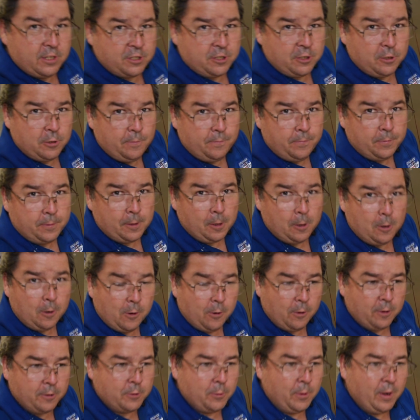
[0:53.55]
issue,
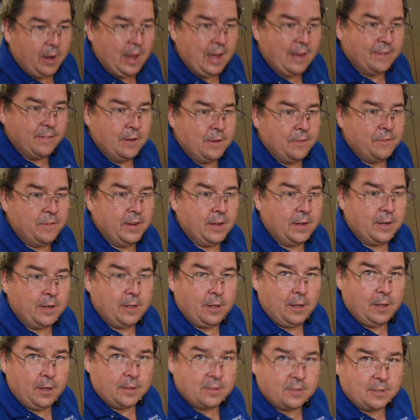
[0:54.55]
or do I have a vent
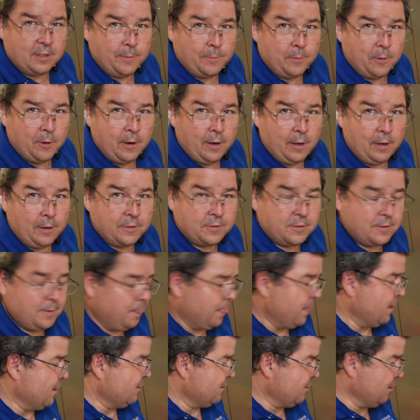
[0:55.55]
clog somewhere else?
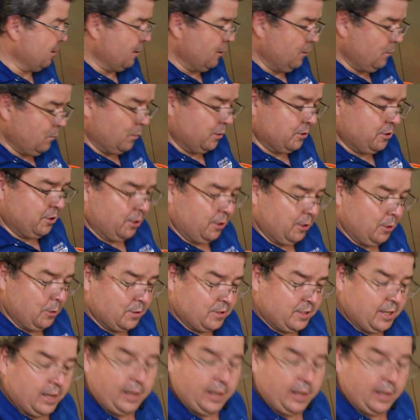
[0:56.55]
So, what you can do is